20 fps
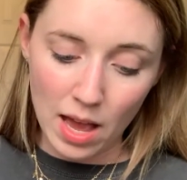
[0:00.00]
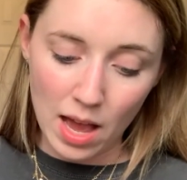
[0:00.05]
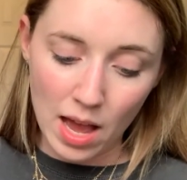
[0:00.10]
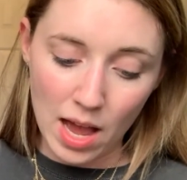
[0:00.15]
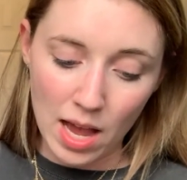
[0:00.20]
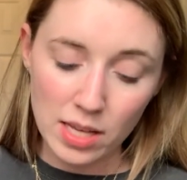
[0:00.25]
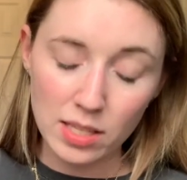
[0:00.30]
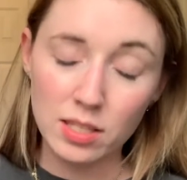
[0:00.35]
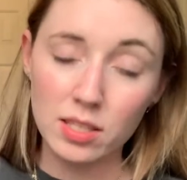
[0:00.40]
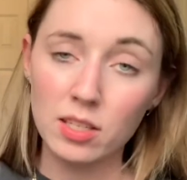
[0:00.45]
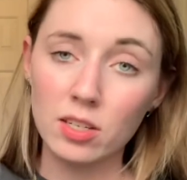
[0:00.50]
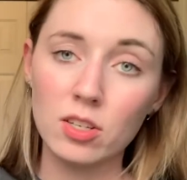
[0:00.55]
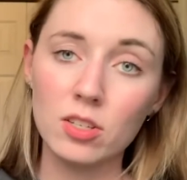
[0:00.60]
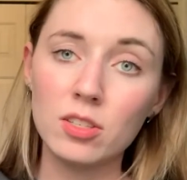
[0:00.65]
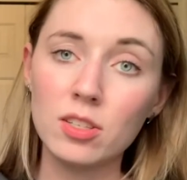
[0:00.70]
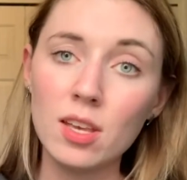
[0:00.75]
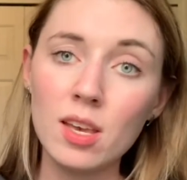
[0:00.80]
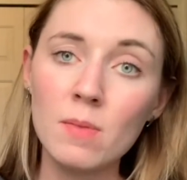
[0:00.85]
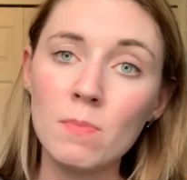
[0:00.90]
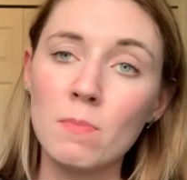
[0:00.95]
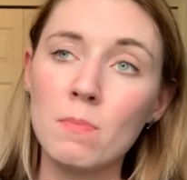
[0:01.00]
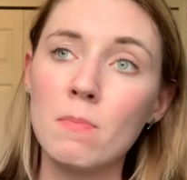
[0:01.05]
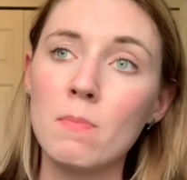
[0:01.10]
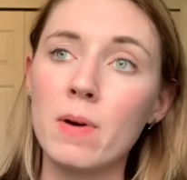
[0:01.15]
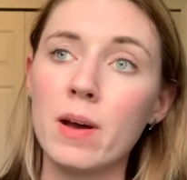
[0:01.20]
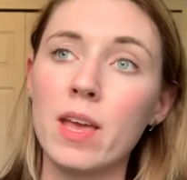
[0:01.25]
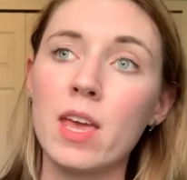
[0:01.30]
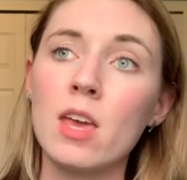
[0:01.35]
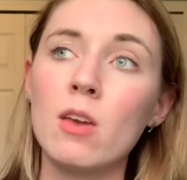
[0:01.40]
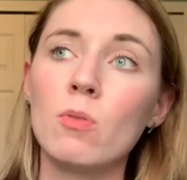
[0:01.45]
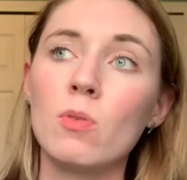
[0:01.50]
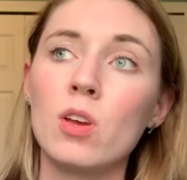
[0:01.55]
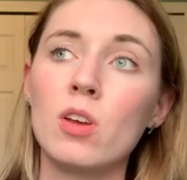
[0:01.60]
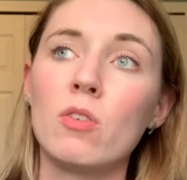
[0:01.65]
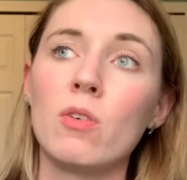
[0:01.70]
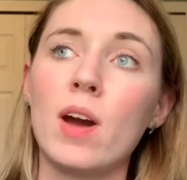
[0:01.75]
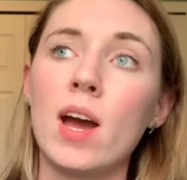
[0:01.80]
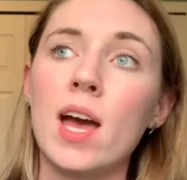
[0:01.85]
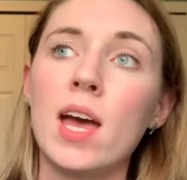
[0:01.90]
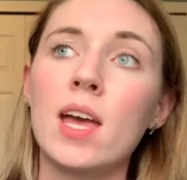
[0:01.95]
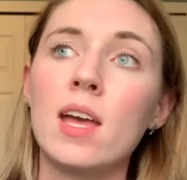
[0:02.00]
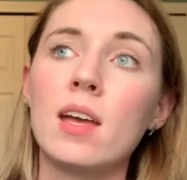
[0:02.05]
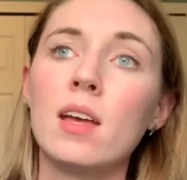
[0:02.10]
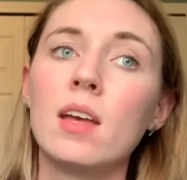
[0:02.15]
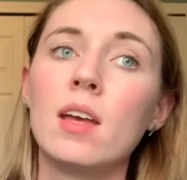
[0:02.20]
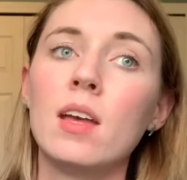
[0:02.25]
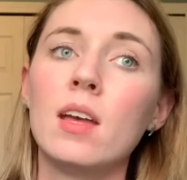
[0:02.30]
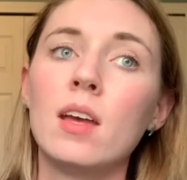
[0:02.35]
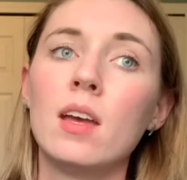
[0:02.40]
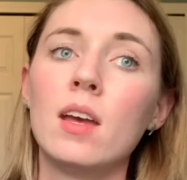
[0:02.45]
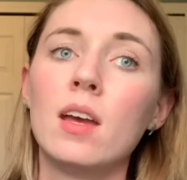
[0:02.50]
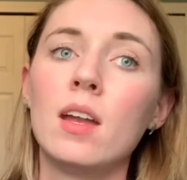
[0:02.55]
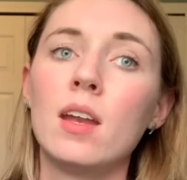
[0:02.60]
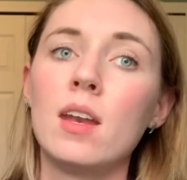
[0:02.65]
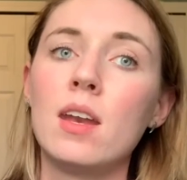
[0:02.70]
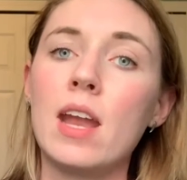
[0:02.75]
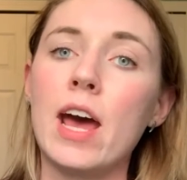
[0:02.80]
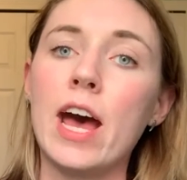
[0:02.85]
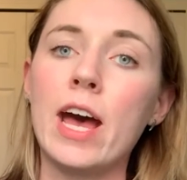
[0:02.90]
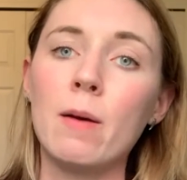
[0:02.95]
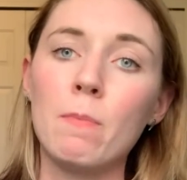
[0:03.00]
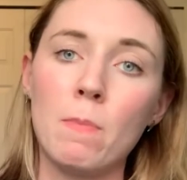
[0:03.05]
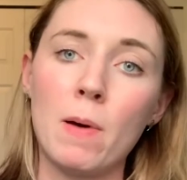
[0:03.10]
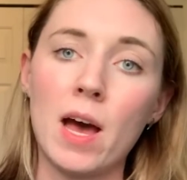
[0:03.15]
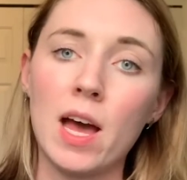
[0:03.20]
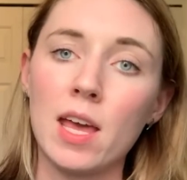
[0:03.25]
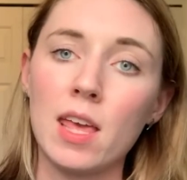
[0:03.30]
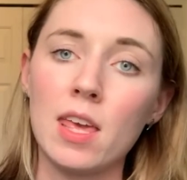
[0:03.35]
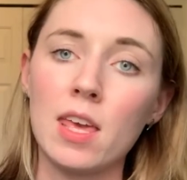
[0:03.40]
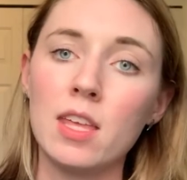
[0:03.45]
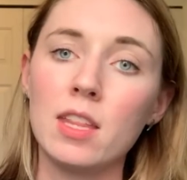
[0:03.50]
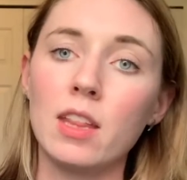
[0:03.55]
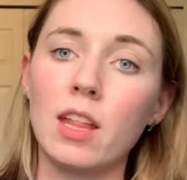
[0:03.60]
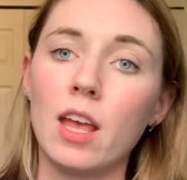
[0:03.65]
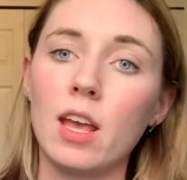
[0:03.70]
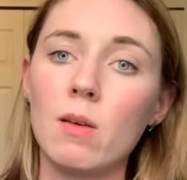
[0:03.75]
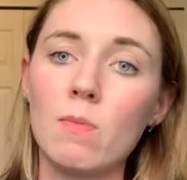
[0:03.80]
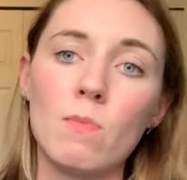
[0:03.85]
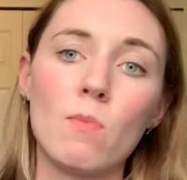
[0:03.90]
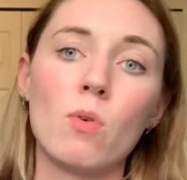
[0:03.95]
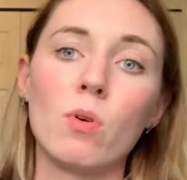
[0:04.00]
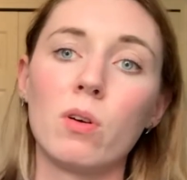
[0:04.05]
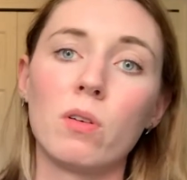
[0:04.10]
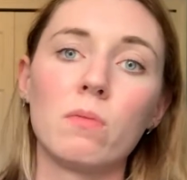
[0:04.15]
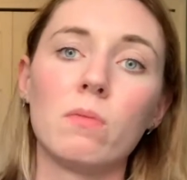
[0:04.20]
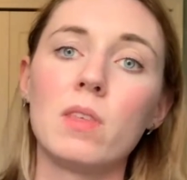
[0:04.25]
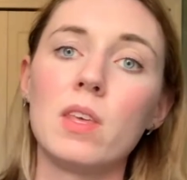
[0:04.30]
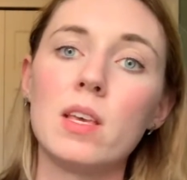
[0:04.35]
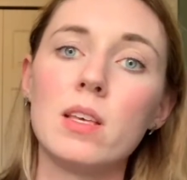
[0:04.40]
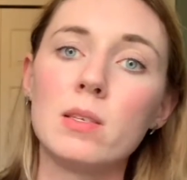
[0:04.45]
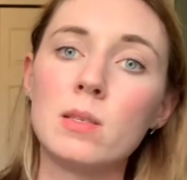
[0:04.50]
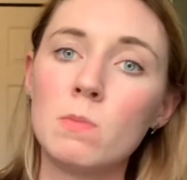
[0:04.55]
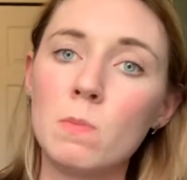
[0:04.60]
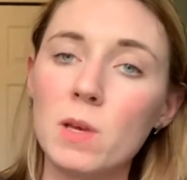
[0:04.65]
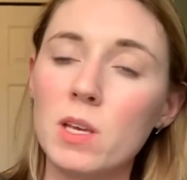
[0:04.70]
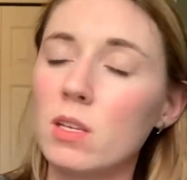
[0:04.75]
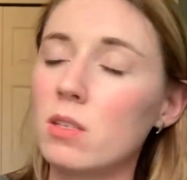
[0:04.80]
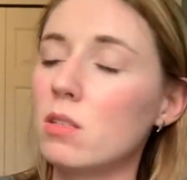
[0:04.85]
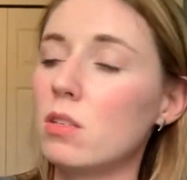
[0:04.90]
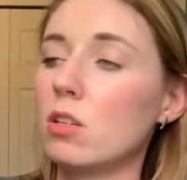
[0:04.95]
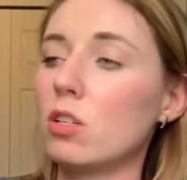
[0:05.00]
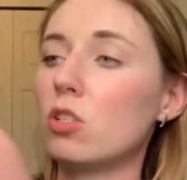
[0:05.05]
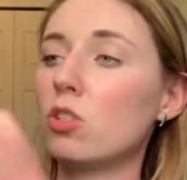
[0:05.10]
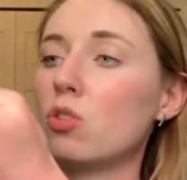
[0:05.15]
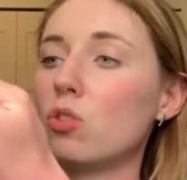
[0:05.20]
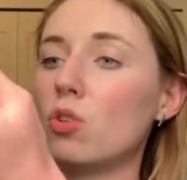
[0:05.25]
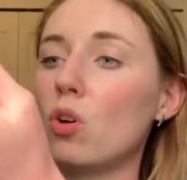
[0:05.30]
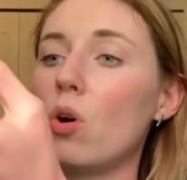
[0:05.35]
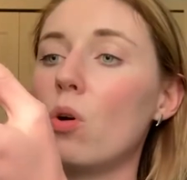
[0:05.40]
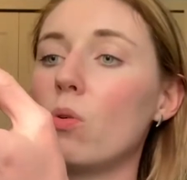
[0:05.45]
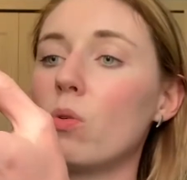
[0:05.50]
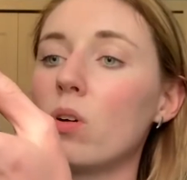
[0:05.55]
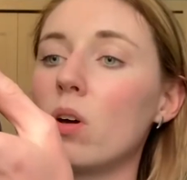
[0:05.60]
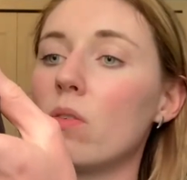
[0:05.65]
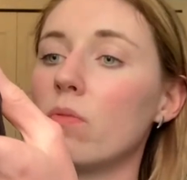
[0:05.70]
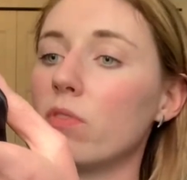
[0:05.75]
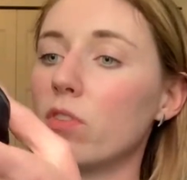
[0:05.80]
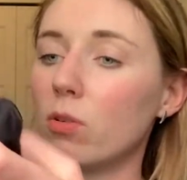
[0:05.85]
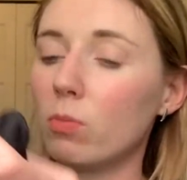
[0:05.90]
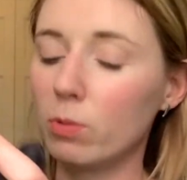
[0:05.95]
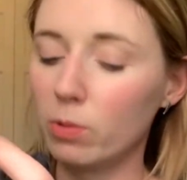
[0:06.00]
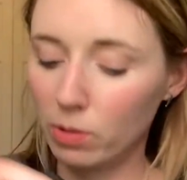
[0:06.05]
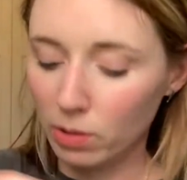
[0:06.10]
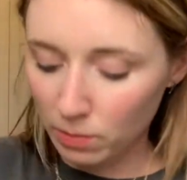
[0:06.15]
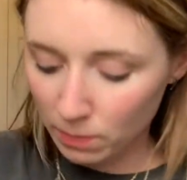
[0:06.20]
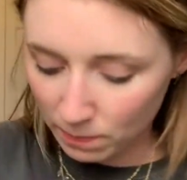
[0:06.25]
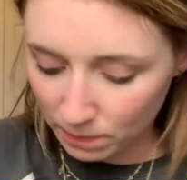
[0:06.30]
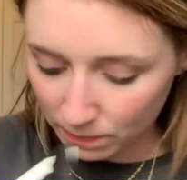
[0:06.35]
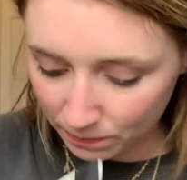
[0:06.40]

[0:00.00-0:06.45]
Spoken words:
I seriously might regret not buying like more of these because they're so comfortable.